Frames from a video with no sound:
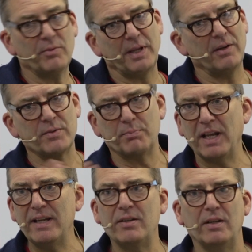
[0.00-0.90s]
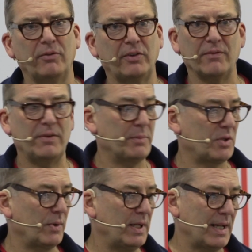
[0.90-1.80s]
There is plenty of stuff in
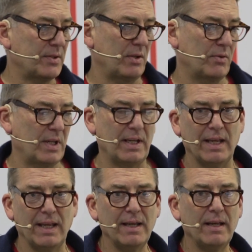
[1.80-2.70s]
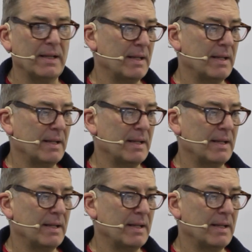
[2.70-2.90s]
between, as you see here.